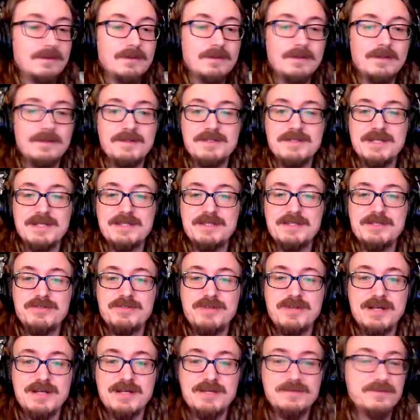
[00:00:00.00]
Oh, is that the
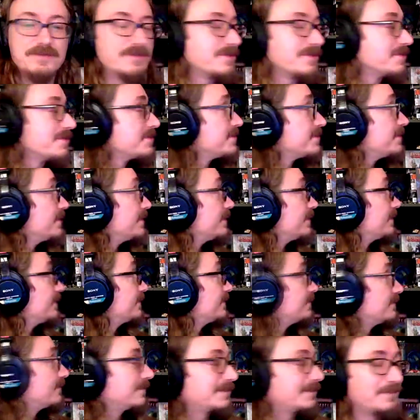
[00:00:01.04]
Dragon Wars uh,
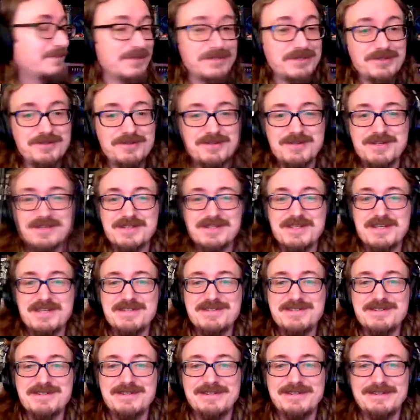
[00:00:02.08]
spiritual
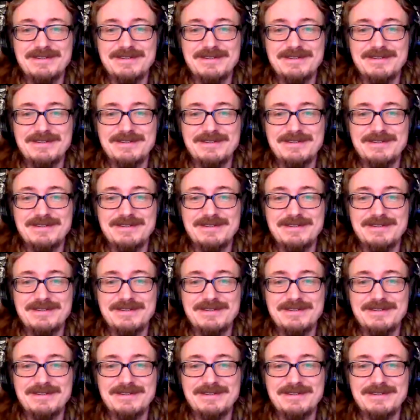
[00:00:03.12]
successor?